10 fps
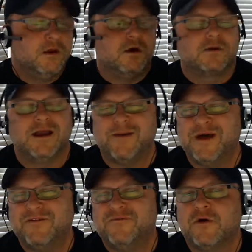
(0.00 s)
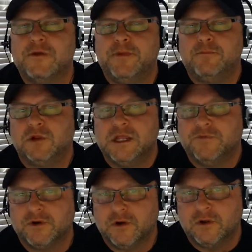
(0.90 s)
Okay. I'm not a very big
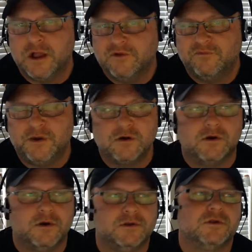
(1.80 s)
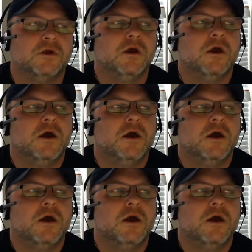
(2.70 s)
believer in whole life because